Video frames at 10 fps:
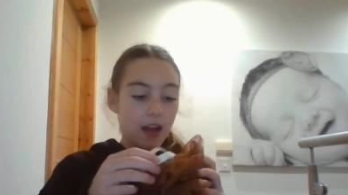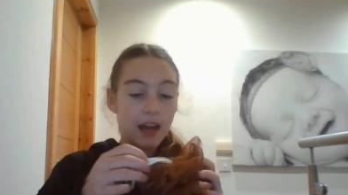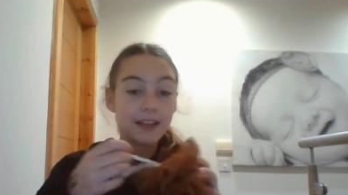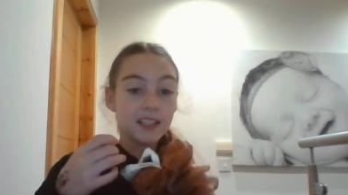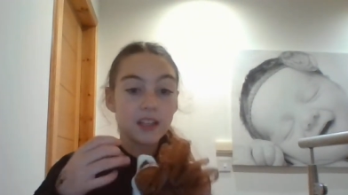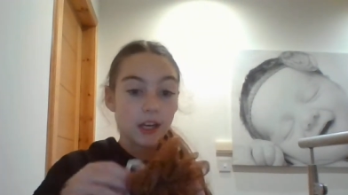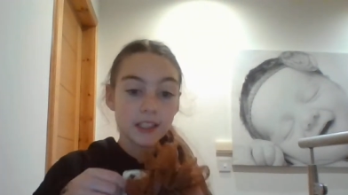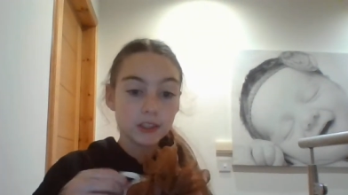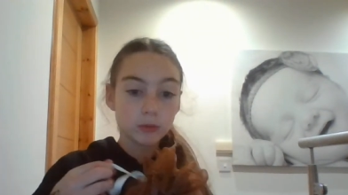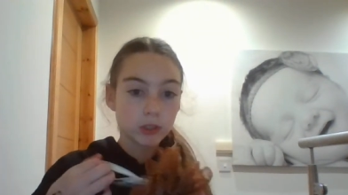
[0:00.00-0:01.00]
I need, I
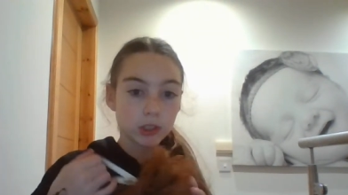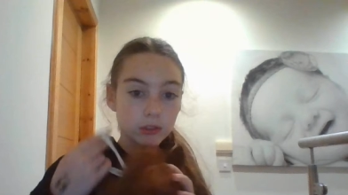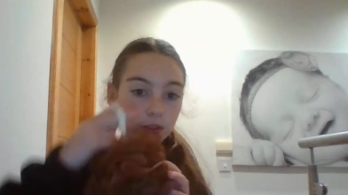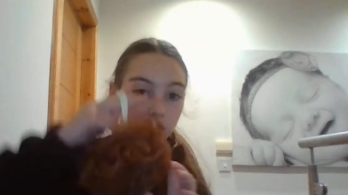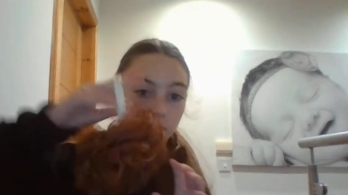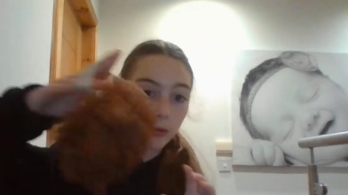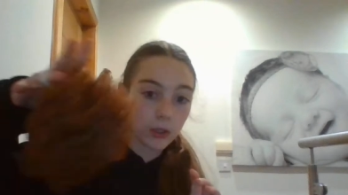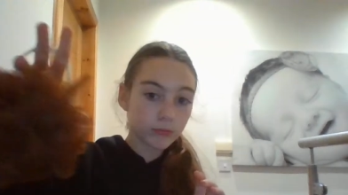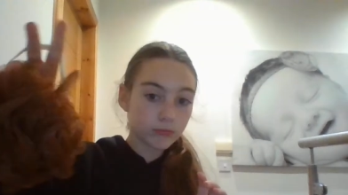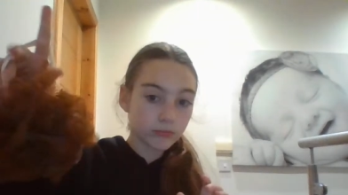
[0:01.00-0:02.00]
need one of these for the
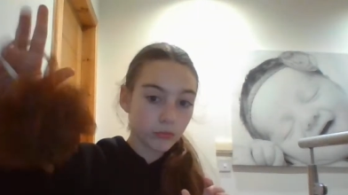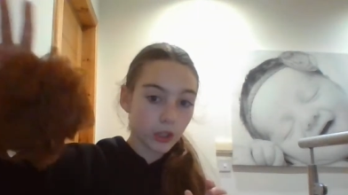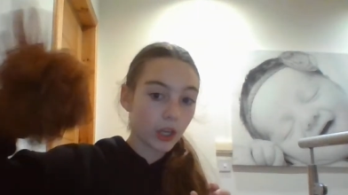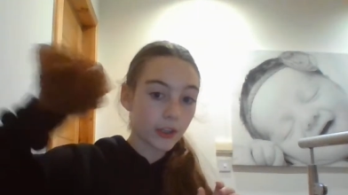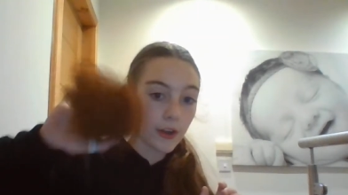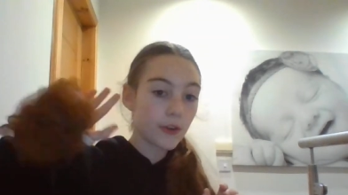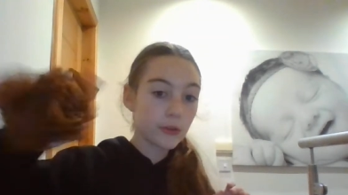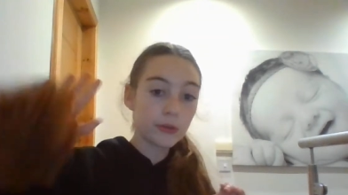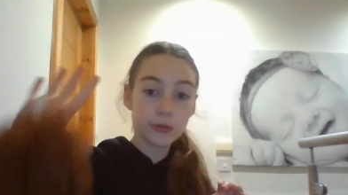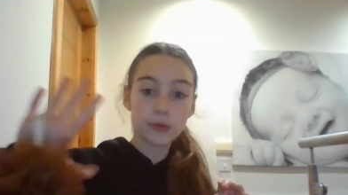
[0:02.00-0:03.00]
shower. Like,
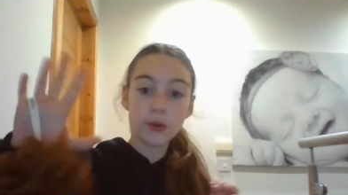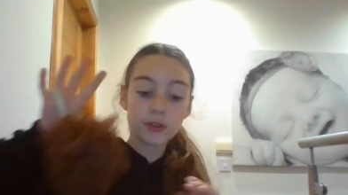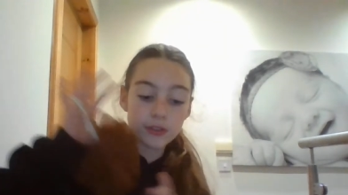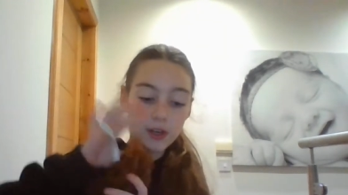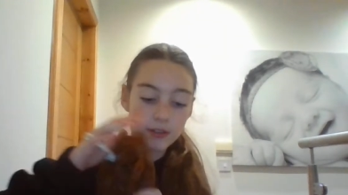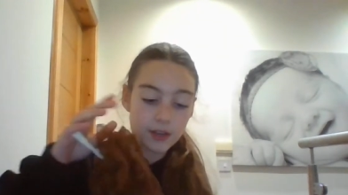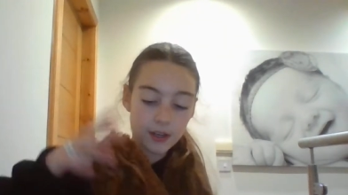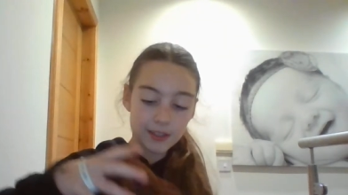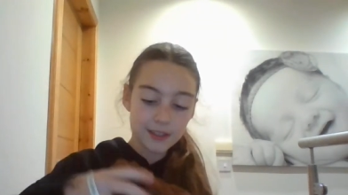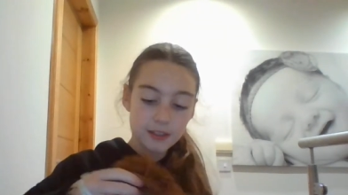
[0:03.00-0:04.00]
you do not understand,
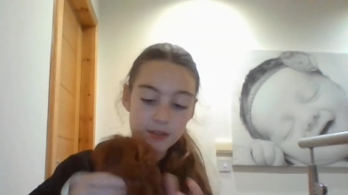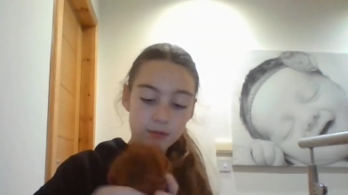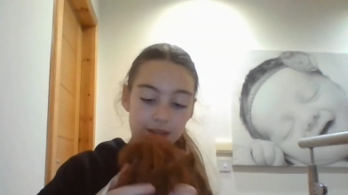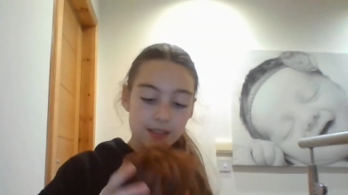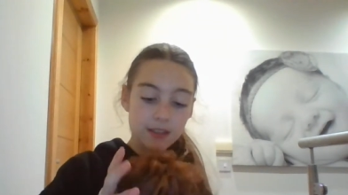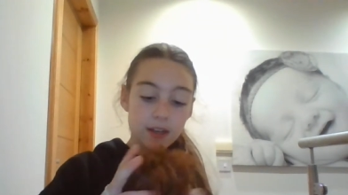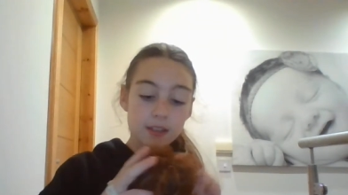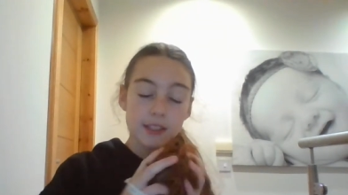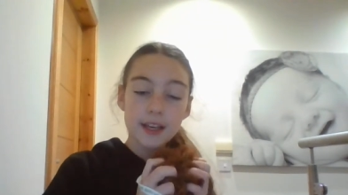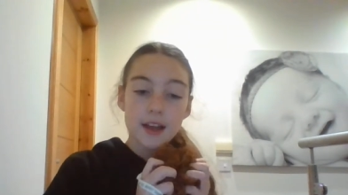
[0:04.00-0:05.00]
I needed one of these. And
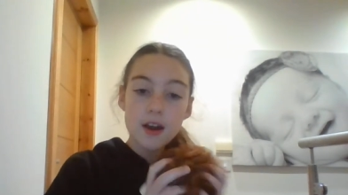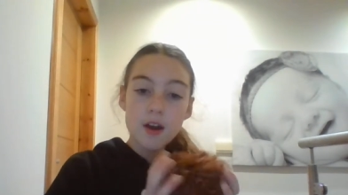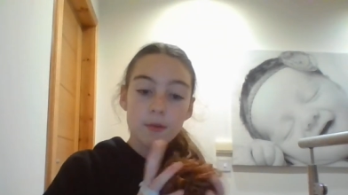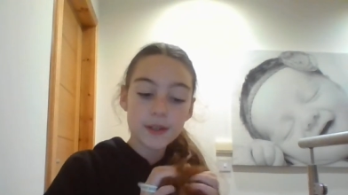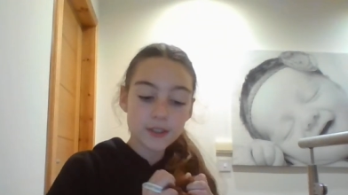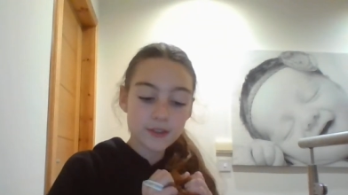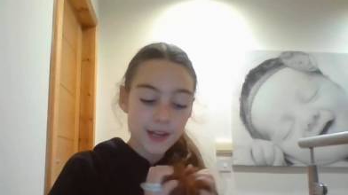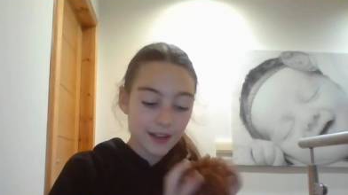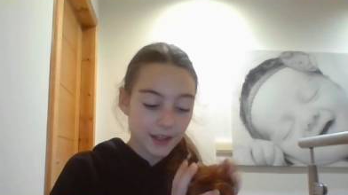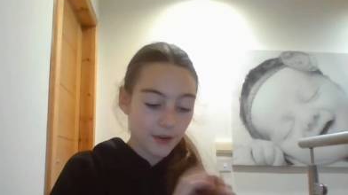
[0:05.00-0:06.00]
it's like, wintry
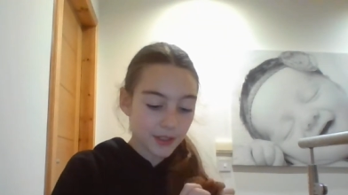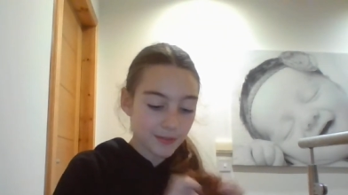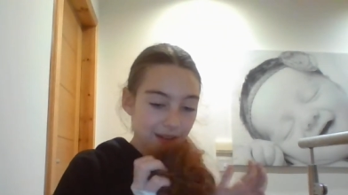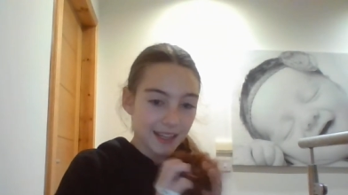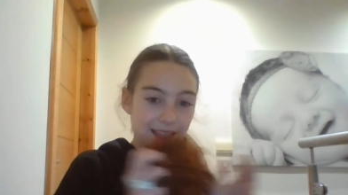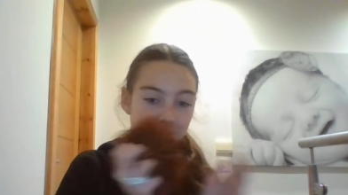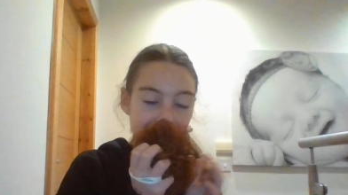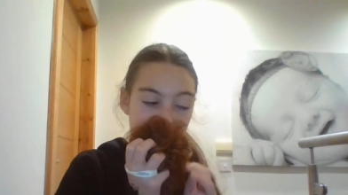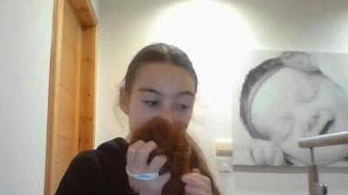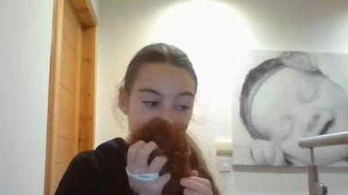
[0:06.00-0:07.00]
and like ultimately,
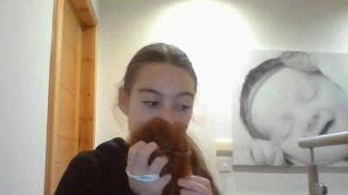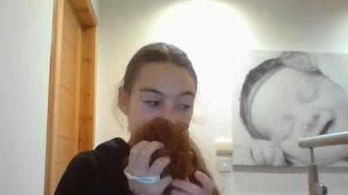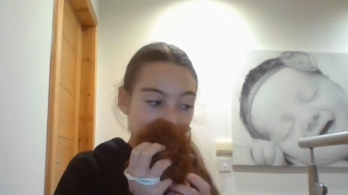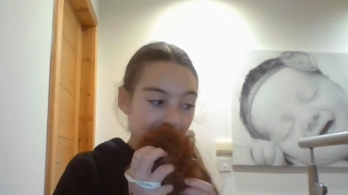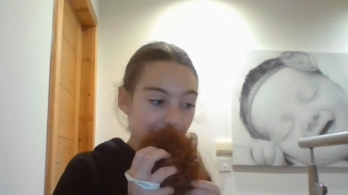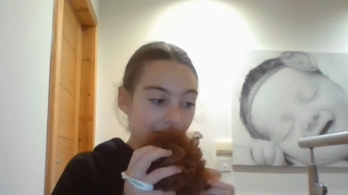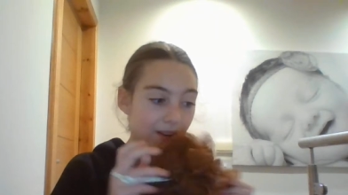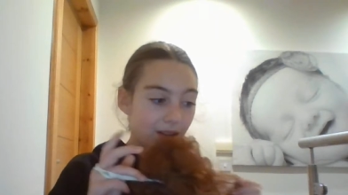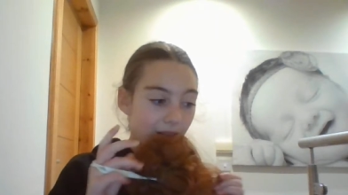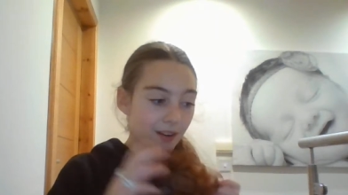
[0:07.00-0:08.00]

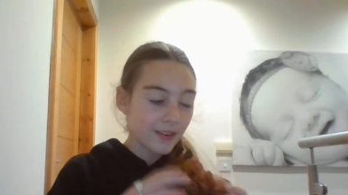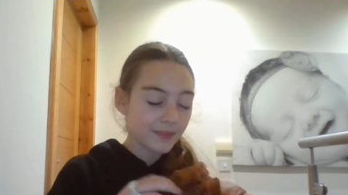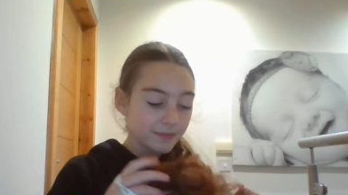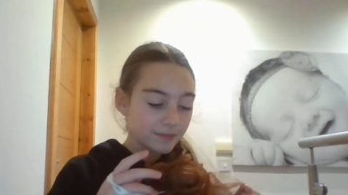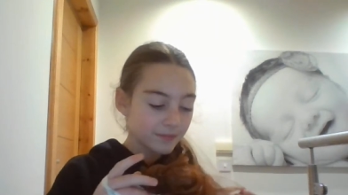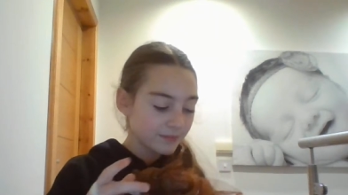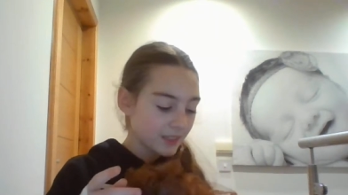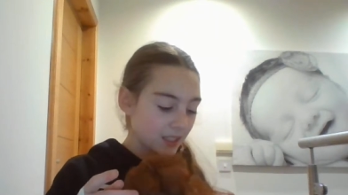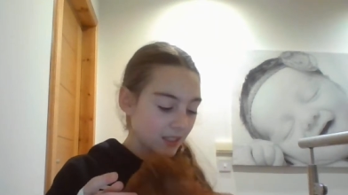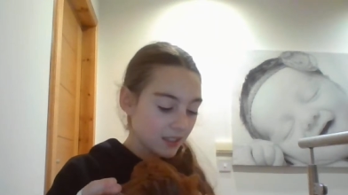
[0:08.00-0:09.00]
ah,
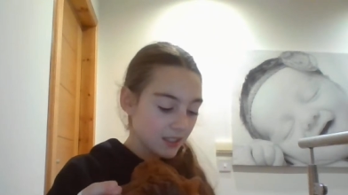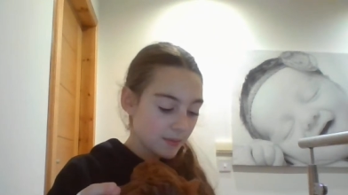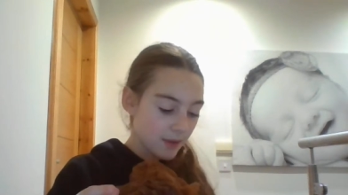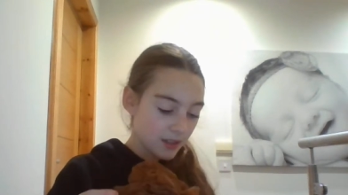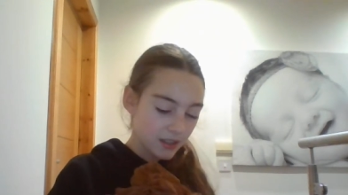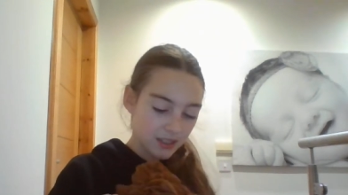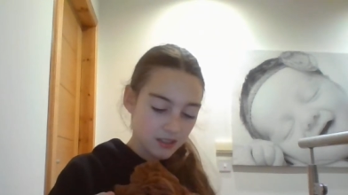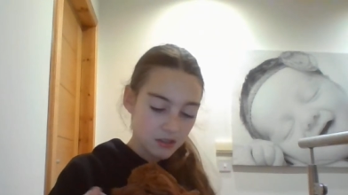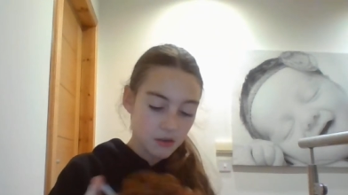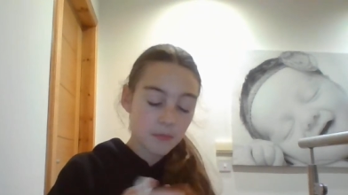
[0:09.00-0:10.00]
oh, does smell nice
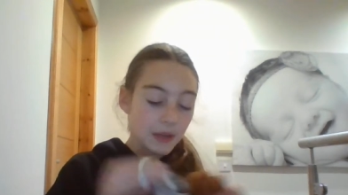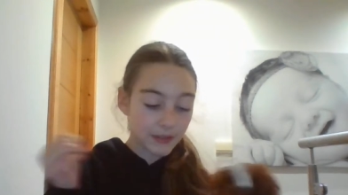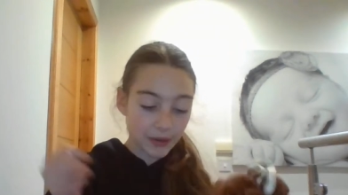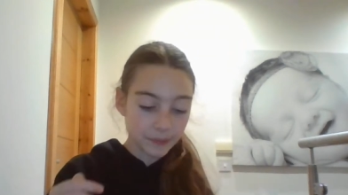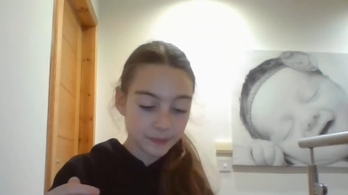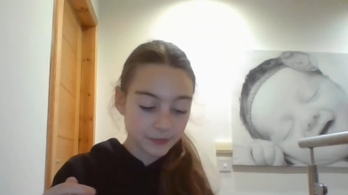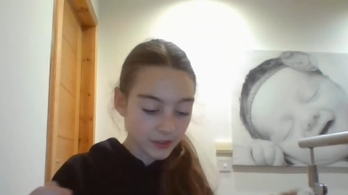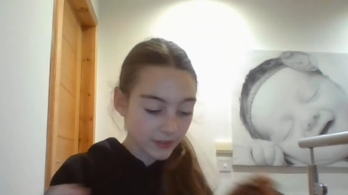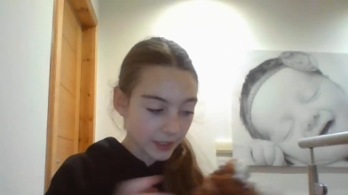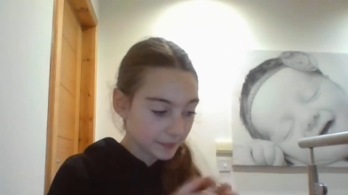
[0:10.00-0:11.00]
and stuff, but it's fine.
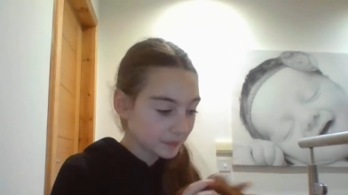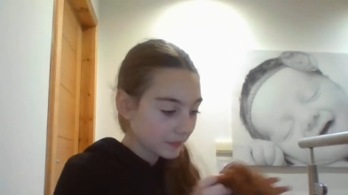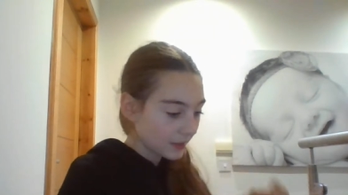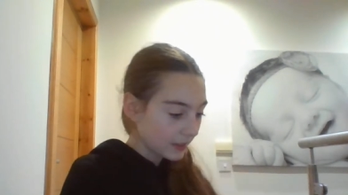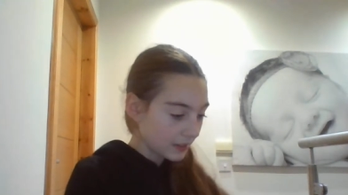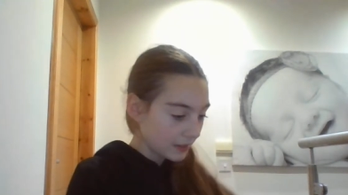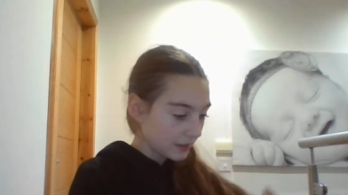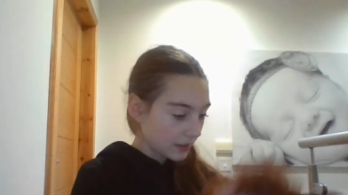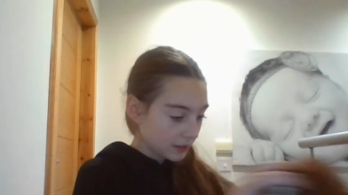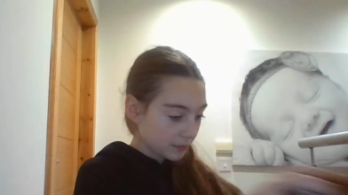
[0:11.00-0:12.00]
Right,
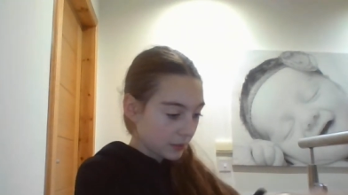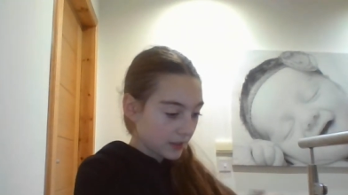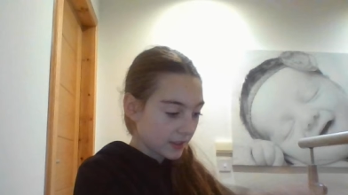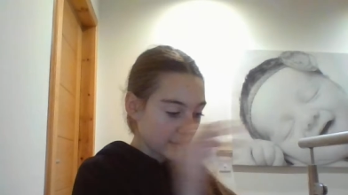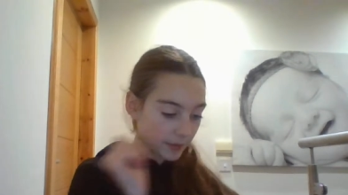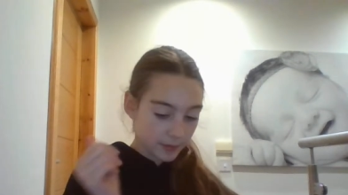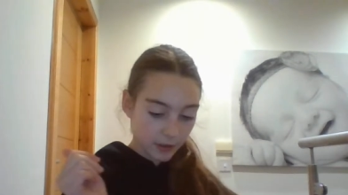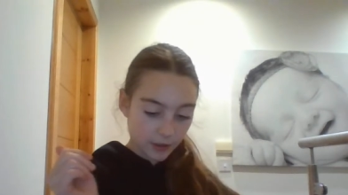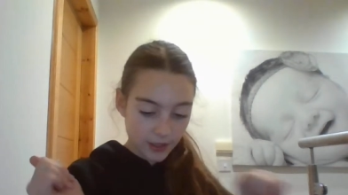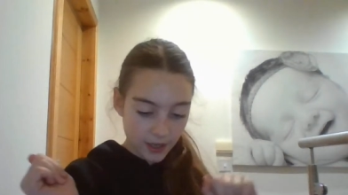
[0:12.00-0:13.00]
I just put it in here and I'm
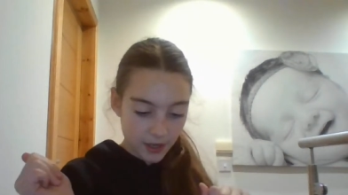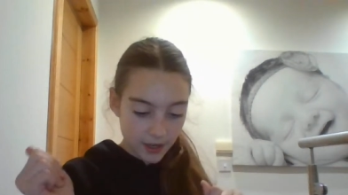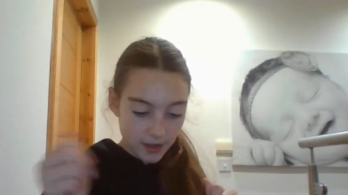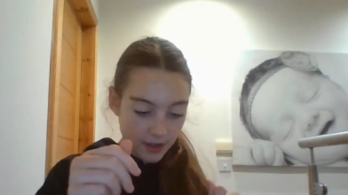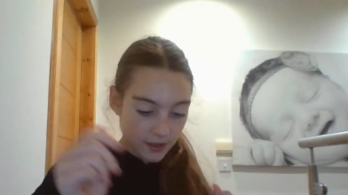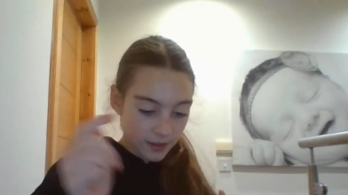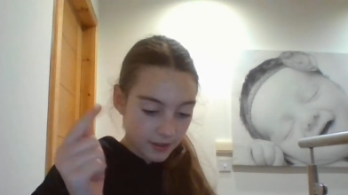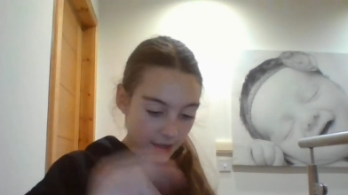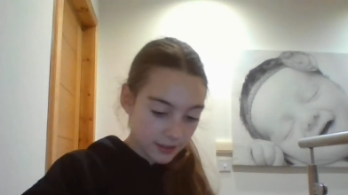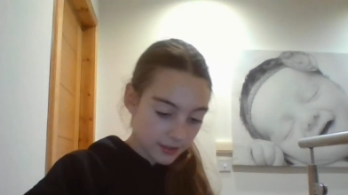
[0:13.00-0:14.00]
done. Okay,
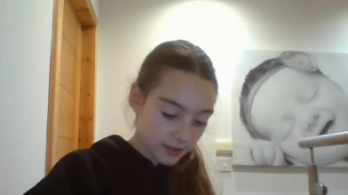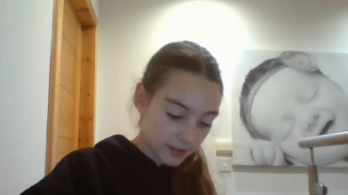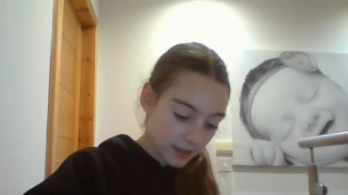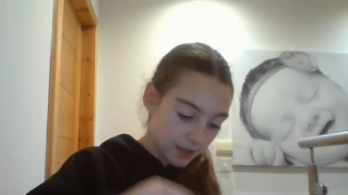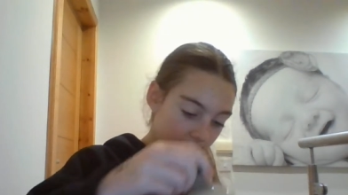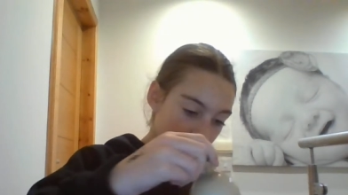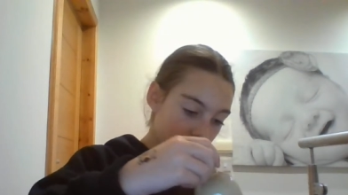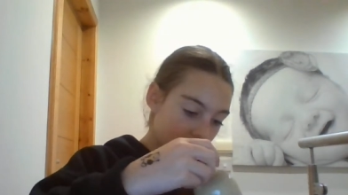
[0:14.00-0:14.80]
next is this.